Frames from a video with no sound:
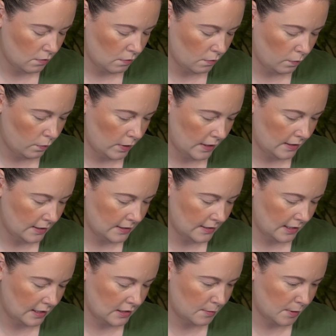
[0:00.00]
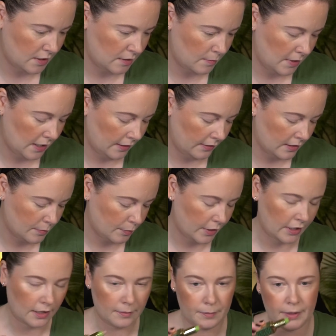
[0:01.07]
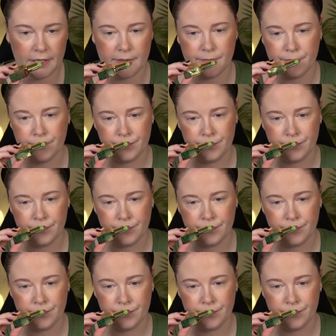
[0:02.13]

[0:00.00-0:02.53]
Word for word: what the scent is supposed to be on this product, but